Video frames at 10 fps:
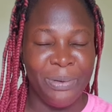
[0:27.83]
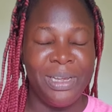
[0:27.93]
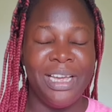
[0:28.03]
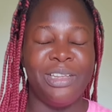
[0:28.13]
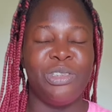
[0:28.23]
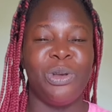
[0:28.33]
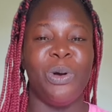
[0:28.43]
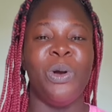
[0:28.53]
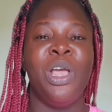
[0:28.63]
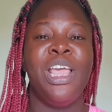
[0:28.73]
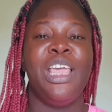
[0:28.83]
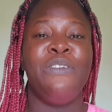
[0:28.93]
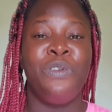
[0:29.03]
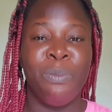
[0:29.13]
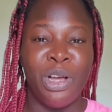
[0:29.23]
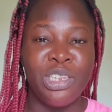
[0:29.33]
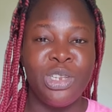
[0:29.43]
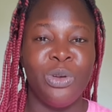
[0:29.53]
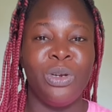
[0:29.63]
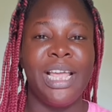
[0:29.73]
Okay, so if you must
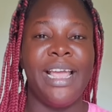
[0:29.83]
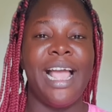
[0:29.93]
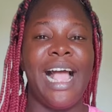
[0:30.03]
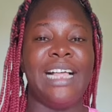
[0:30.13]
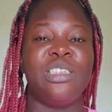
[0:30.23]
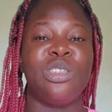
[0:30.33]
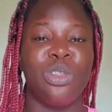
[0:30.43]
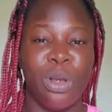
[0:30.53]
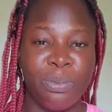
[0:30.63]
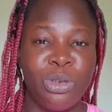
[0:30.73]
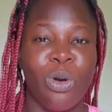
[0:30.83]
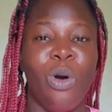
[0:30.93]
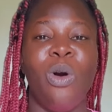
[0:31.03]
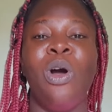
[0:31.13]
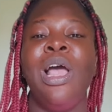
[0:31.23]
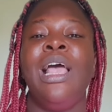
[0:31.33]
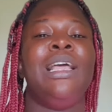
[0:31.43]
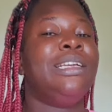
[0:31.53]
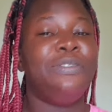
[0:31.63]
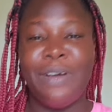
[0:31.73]
know, Kenya has stopped all.
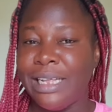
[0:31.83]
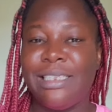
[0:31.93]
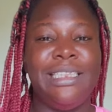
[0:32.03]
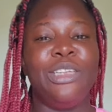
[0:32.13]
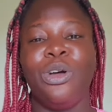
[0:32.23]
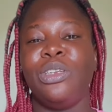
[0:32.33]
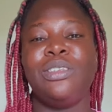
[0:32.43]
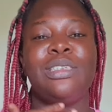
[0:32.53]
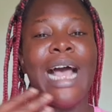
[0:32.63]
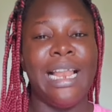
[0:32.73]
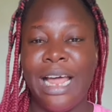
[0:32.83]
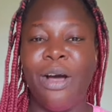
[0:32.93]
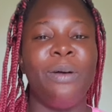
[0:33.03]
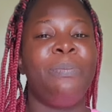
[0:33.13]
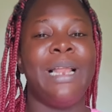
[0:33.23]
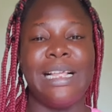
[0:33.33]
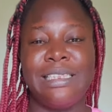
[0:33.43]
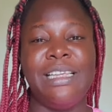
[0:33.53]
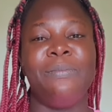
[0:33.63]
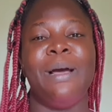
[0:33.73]
In fact, they don't allow
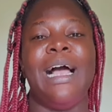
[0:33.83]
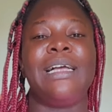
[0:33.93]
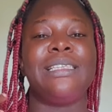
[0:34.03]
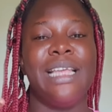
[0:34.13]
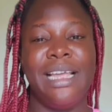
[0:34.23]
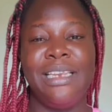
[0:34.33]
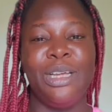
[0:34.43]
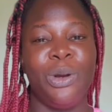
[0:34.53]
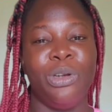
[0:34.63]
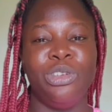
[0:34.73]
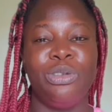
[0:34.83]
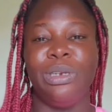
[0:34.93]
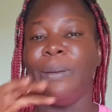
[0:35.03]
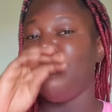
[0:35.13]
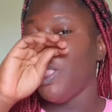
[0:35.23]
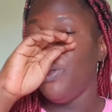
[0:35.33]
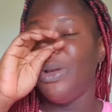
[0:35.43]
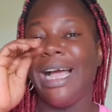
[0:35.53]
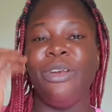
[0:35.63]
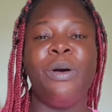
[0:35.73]
plastic bags in the country. You
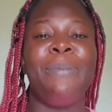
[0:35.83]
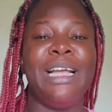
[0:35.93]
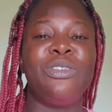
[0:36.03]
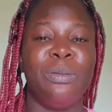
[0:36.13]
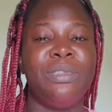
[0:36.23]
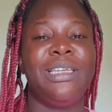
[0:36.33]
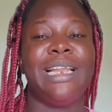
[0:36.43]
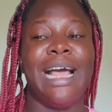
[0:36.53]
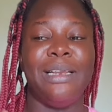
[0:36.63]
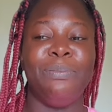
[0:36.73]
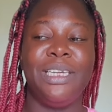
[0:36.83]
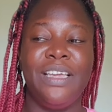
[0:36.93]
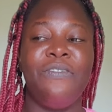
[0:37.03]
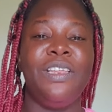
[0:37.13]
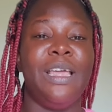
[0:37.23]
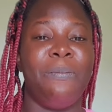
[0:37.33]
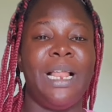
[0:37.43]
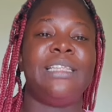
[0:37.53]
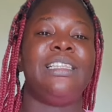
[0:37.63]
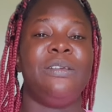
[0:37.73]
cannot buy something and be given a
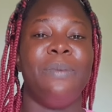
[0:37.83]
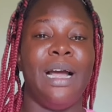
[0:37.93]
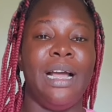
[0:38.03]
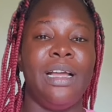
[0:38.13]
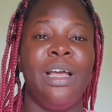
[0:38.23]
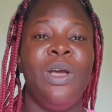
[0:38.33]
plastic bag.